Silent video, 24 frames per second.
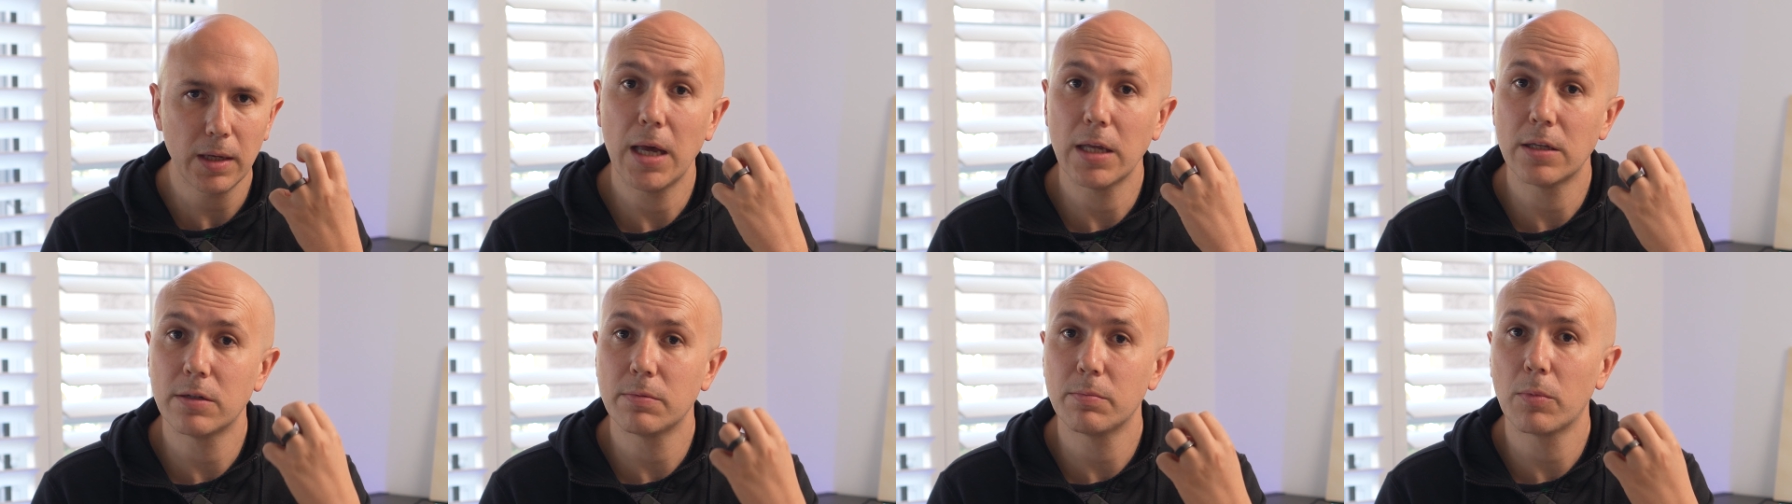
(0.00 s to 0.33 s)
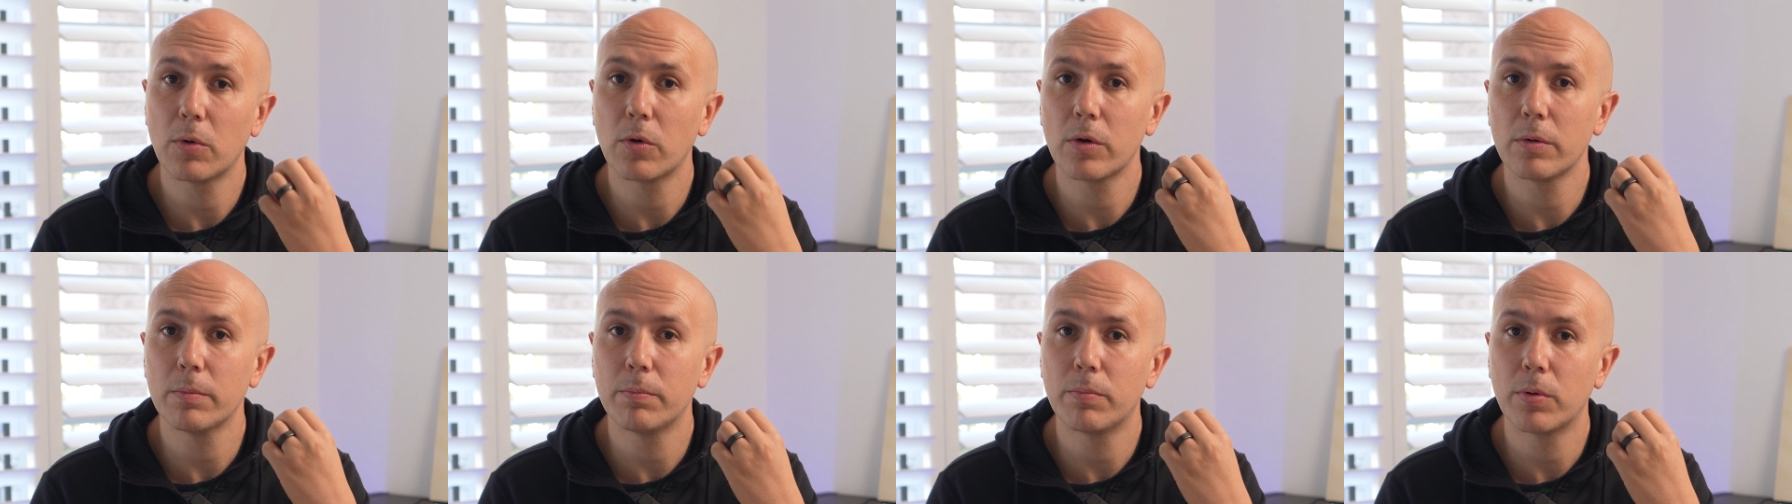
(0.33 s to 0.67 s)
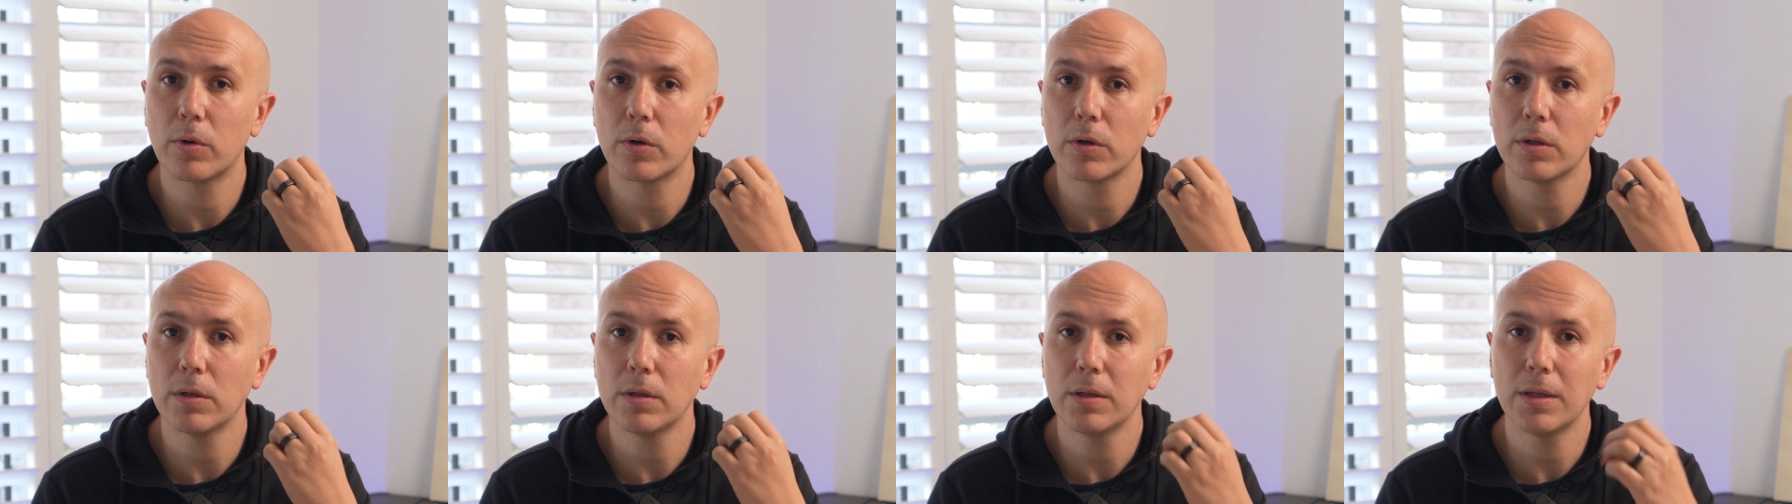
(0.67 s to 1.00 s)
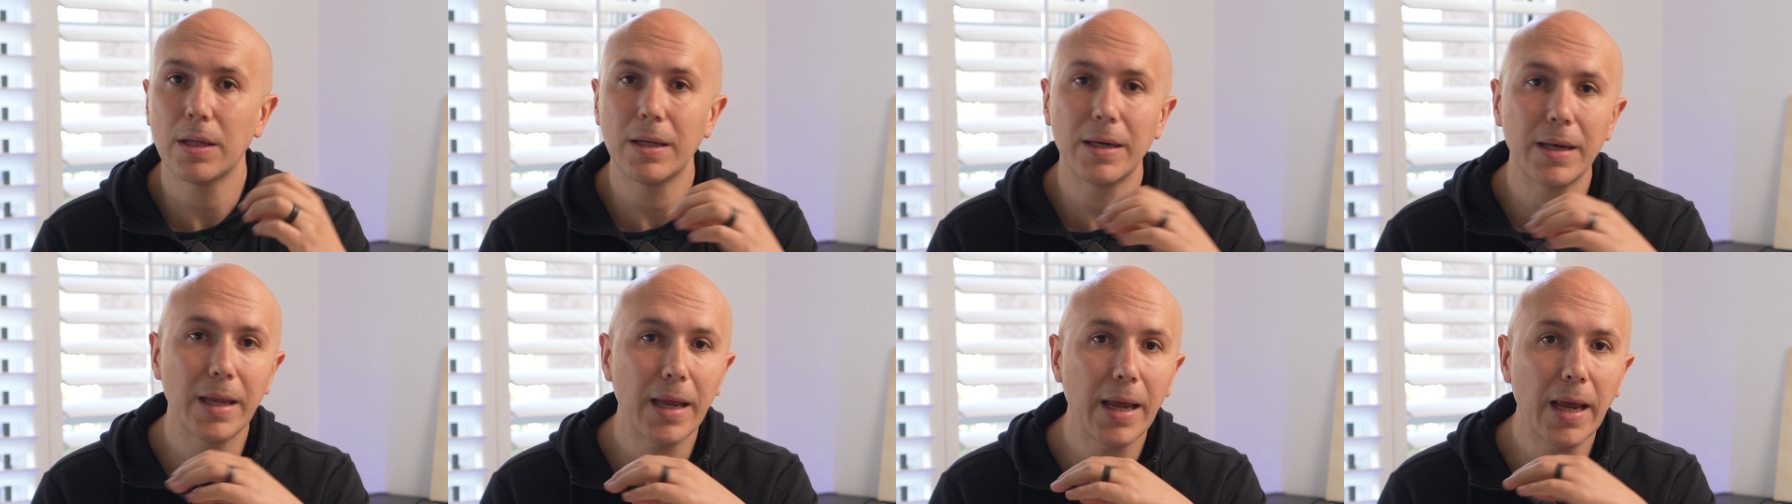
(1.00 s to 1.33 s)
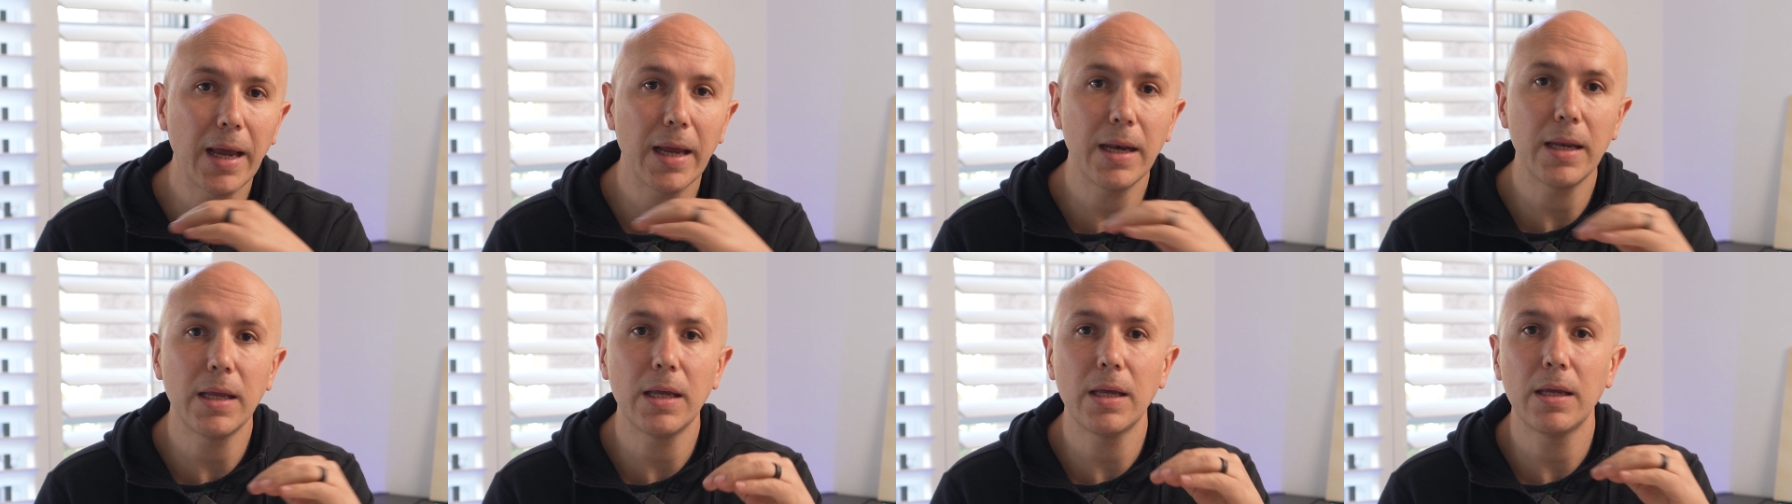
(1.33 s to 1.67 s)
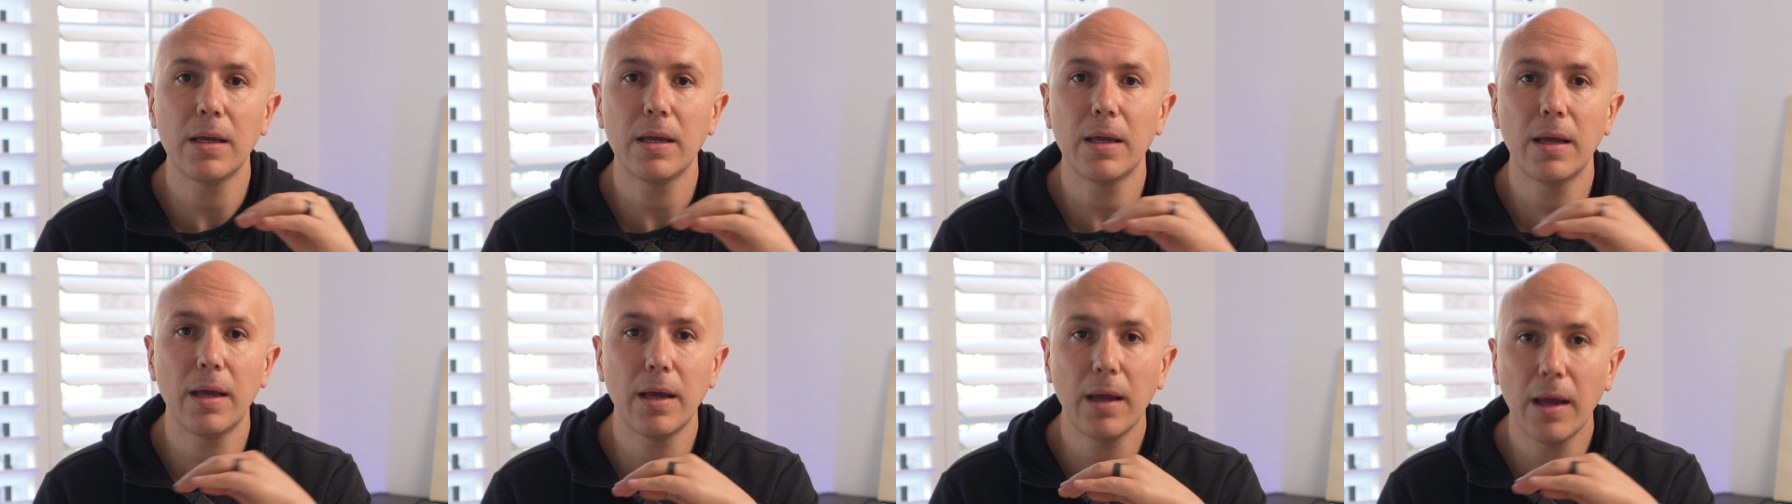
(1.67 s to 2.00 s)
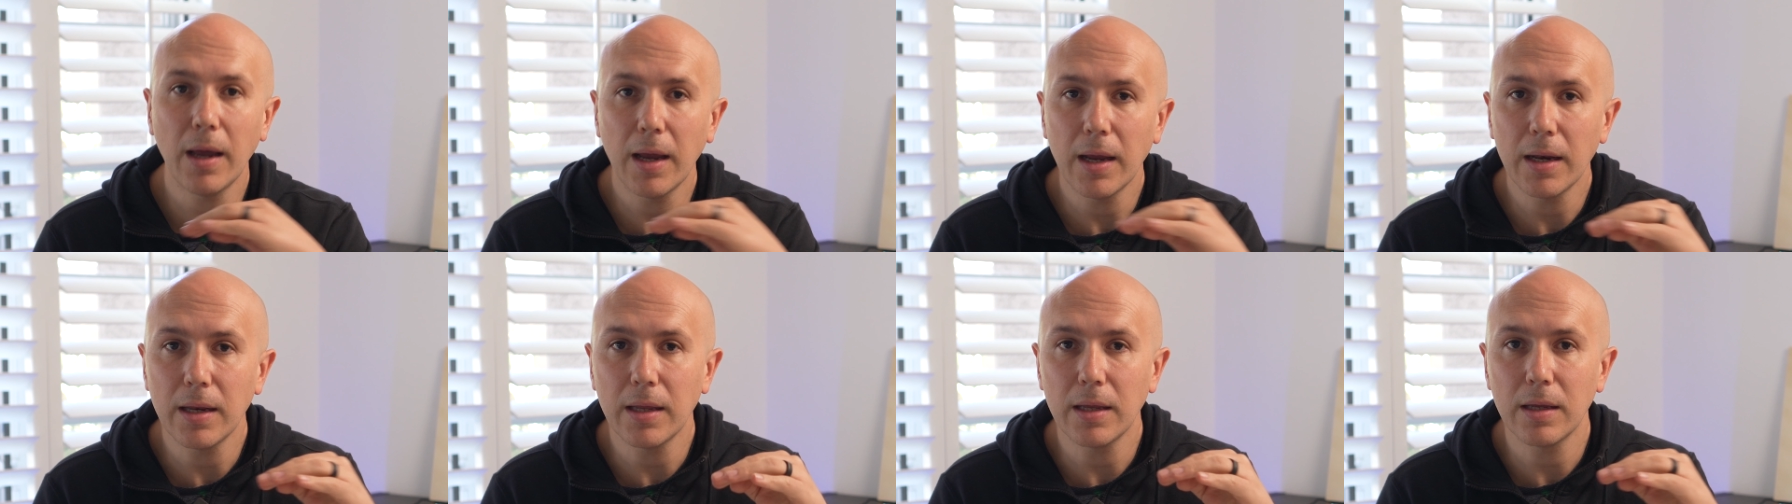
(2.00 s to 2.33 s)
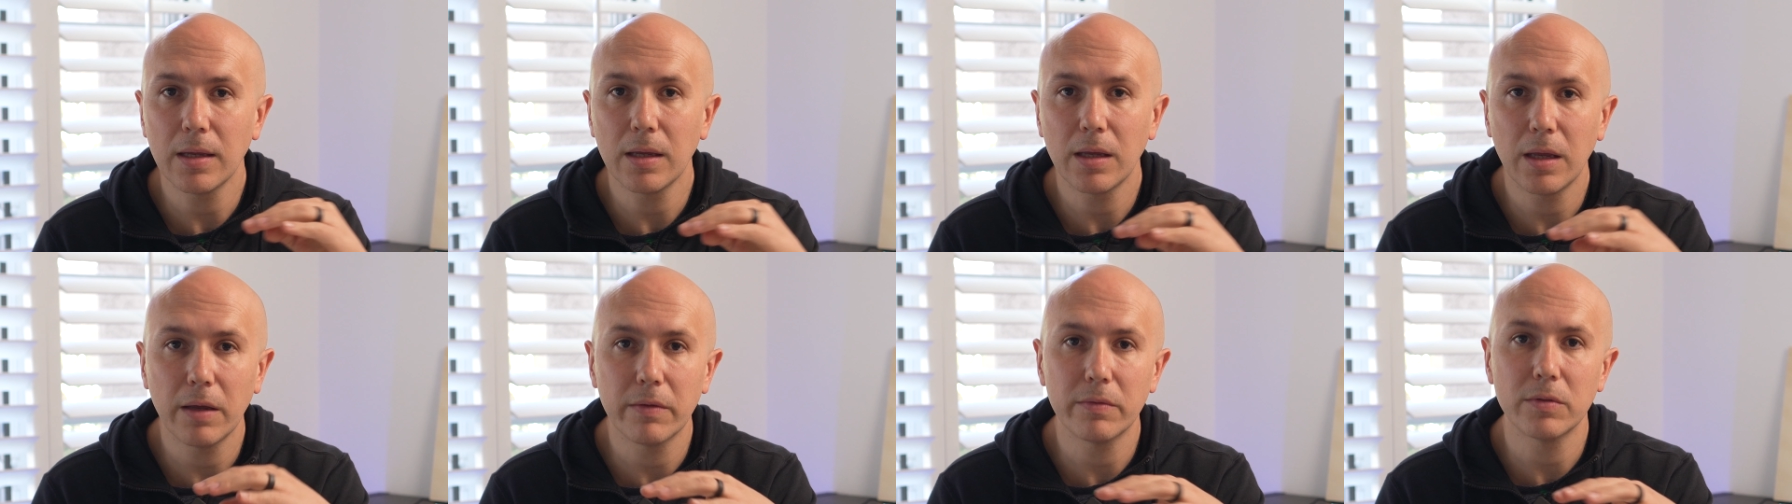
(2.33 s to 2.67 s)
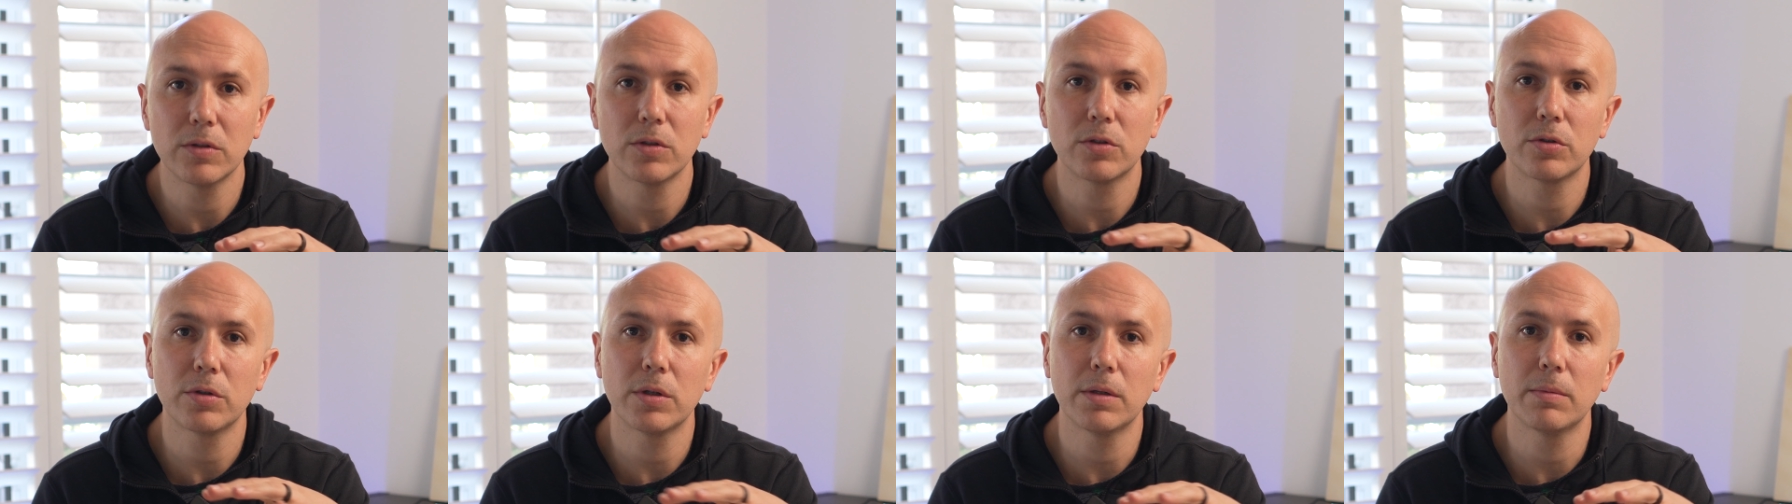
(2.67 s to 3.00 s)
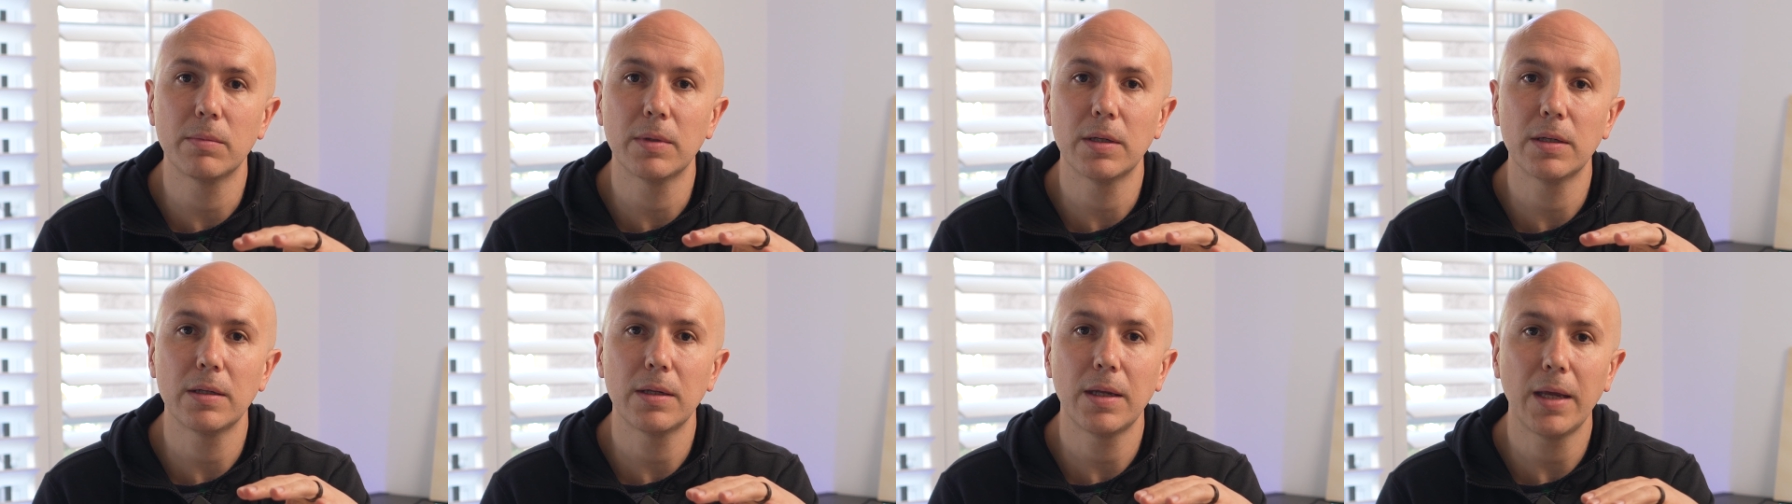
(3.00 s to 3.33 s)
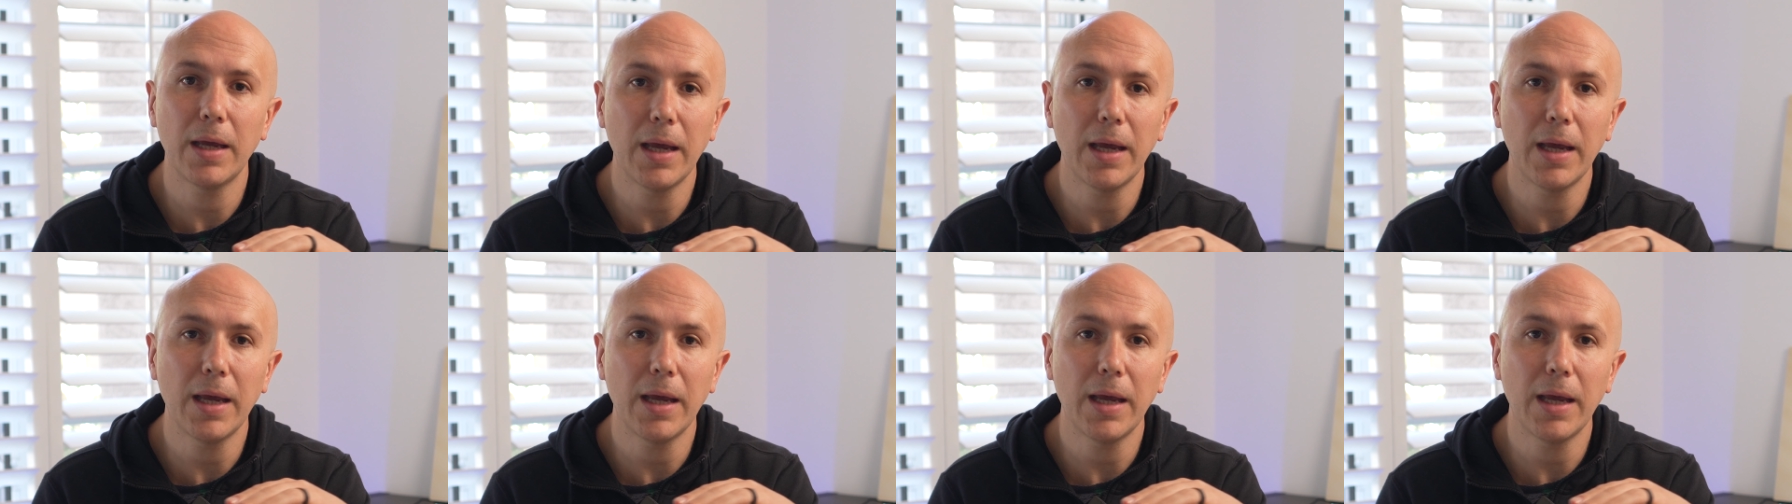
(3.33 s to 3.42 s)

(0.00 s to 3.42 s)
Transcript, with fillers: it's more important than any, any given treatment,